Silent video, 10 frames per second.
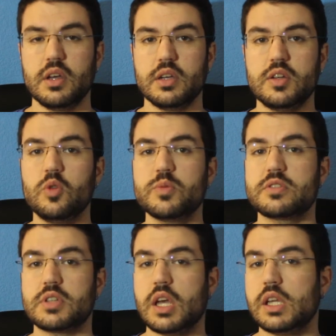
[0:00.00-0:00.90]
In
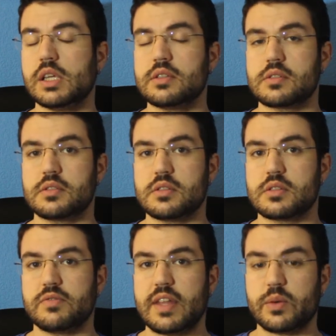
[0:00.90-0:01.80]
almost any
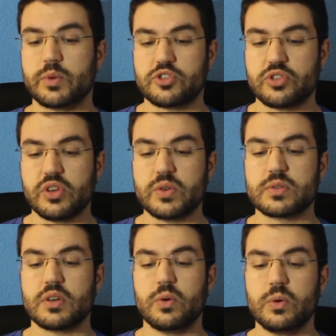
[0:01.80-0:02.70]
instance of language use,